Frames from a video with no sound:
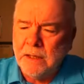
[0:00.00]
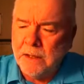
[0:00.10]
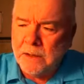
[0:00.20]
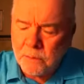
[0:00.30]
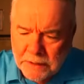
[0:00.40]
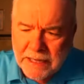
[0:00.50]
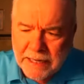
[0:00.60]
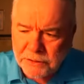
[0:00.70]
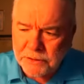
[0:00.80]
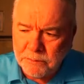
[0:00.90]
that
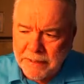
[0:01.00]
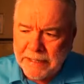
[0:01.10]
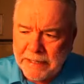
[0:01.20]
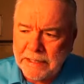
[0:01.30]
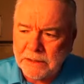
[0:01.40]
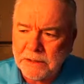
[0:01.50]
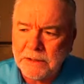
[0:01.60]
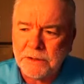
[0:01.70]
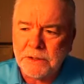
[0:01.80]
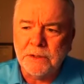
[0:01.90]
has some meaning?
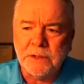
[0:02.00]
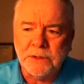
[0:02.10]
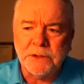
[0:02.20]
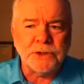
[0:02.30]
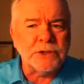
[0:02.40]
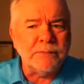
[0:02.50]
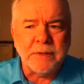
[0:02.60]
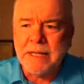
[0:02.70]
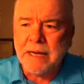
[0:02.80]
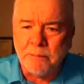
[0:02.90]
She said, just
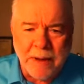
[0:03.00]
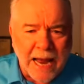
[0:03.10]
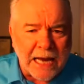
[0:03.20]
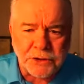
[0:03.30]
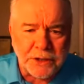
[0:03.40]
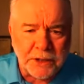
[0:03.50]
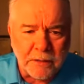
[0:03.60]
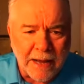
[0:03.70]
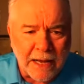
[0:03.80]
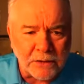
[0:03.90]
something that I'm passionate
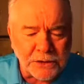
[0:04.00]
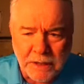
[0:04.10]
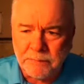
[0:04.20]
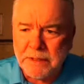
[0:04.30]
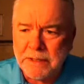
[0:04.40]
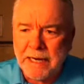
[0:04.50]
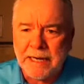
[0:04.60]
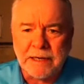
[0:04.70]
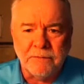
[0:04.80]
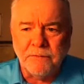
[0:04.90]
about, something that I
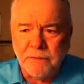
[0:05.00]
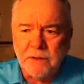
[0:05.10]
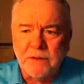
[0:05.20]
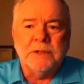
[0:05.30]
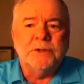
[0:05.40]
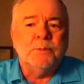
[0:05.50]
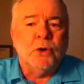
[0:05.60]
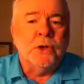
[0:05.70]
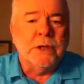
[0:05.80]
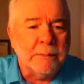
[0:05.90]
can feel that's
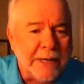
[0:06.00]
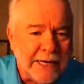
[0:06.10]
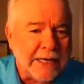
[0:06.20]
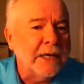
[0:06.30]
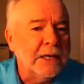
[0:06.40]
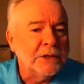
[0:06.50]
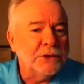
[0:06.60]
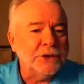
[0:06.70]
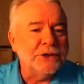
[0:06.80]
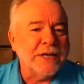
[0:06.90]
pulling me.
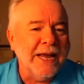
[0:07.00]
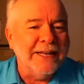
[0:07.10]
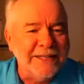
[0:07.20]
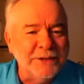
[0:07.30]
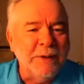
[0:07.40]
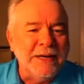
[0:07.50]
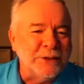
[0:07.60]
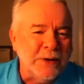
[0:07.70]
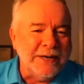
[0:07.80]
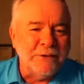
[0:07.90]
She said, this is my
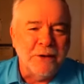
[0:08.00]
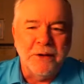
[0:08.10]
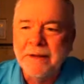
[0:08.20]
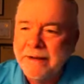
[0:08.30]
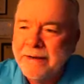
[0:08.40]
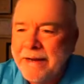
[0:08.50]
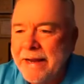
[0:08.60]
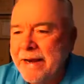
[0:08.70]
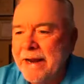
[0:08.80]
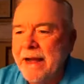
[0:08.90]
20 year old.
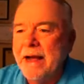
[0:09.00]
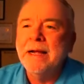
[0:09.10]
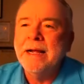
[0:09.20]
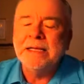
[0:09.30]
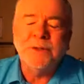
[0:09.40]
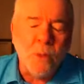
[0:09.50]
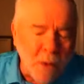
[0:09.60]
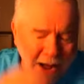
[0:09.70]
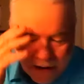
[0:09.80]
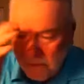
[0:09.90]
And uh, I said,
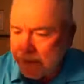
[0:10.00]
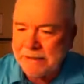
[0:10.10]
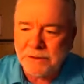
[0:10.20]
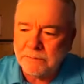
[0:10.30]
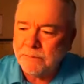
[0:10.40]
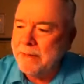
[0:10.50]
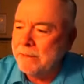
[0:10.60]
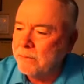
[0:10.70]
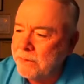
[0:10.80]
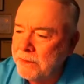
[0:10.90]
wow, that's it.
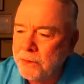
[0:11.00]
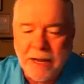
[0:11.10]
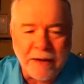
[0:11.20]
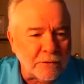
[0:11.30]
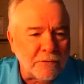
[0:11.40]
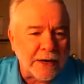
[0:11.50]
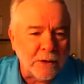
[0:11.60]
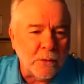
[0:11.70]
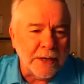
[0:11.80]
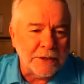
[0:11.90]
We do have to find
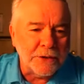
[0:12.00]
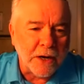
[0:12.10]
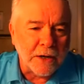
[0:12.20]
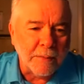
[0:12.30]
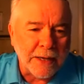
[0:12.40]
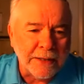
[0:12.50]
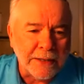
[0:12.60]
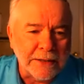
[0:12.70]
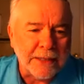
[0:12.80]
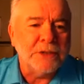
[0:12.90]
a way to talk about
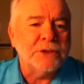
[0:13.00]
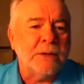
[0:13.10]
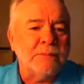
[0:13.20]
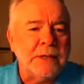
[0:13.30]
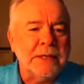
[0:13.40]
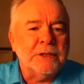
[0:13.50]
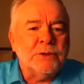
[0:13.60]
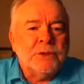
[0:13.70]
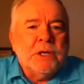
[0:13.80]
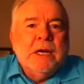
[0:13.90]
that today. Something
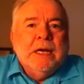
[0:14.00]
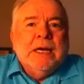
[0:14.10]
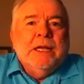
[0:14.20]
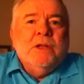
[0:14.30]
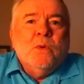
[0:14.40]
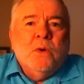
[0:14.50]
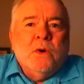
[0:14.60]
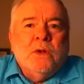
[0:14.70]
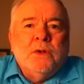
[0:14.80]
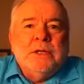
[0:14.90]
that's, yeah in the
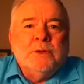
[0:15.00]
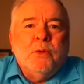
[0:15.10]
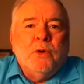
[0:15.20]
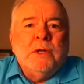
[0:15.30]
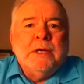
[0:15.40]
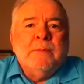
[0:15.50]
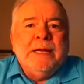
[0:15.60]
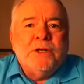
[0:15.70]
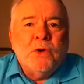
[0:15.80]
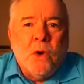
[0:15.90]
world that's pulling
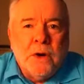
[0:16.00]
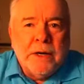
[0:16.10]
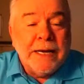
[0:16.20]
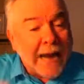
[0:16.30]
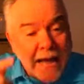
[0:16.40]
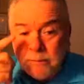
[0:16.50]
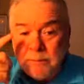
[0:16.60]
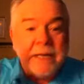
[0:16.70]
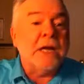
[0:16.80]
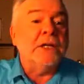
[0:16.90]
me toward it, not
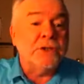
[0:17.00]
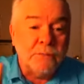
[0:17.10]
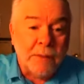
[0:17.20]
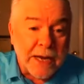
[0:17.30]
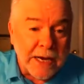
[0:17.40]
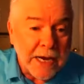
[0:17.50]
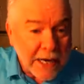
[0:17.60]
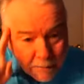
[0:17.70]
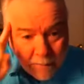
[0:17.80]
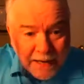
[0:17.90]
because of my
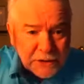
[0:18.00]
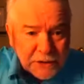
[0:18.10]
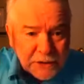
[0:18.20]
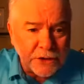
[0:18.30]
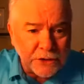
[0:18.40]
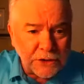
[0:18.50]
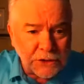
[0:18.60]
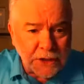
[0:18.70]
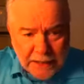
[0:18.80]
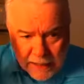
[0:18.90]
messages that
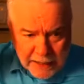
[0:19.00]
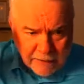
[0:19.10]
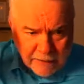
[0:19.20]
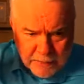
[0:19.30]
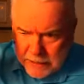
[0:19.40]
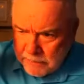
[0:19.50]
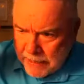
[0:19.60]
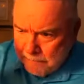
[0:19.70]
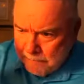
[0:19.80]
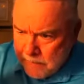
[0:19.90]
say that I got to be a,
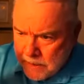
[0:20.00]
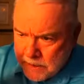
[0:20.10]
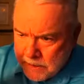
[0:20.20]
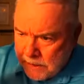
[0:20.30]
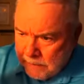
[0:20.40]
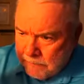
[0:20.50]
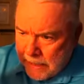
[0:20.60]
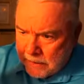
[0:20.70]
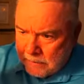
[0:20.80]
I've got to